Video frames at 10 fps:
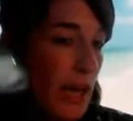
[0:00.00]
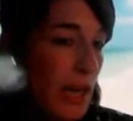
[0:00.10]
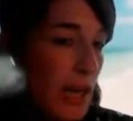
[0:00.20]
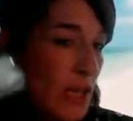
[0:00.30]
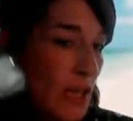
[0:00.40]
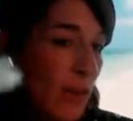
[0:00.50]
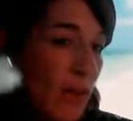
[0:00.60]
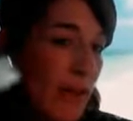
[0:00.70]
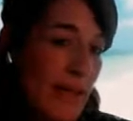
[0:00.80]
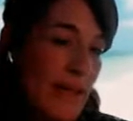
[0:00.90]
he
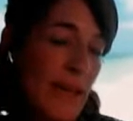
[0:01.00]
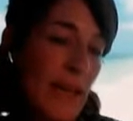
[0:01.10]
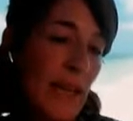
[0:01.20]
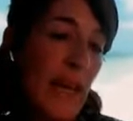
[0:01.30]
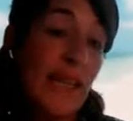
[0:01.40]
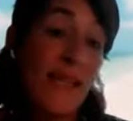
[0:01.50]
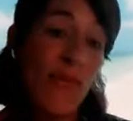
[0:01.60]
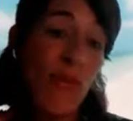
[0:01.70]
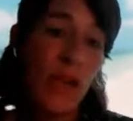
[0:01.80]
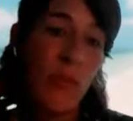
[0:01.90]
told us that it is really